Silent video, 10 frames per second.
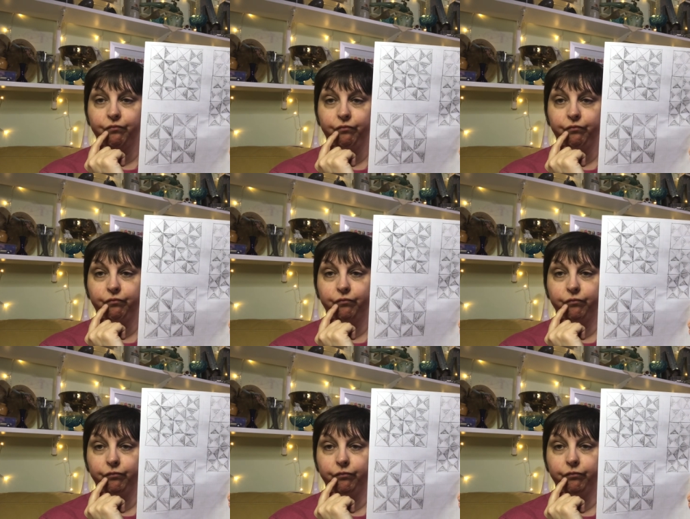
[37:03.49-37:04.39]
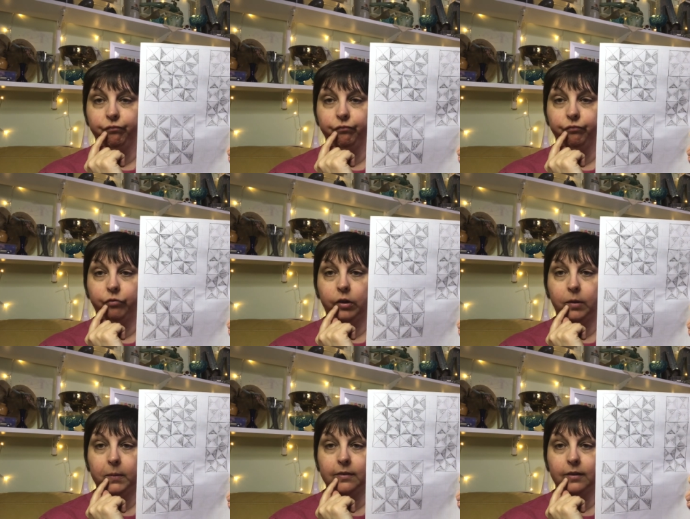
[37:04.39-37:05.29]

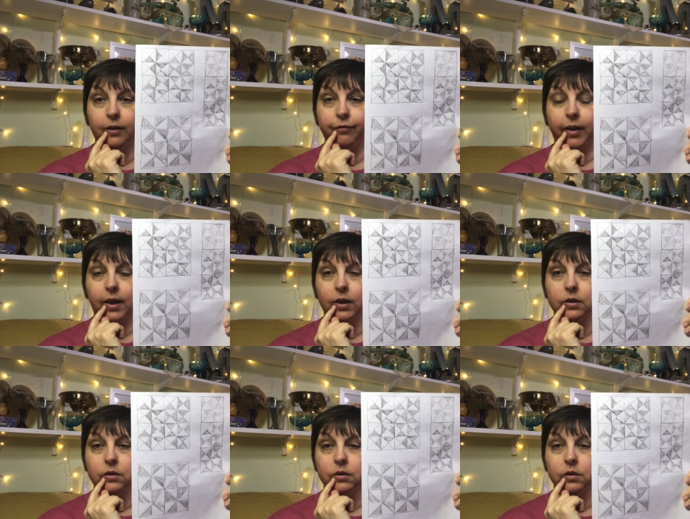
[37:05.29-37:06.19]
let me see if I can,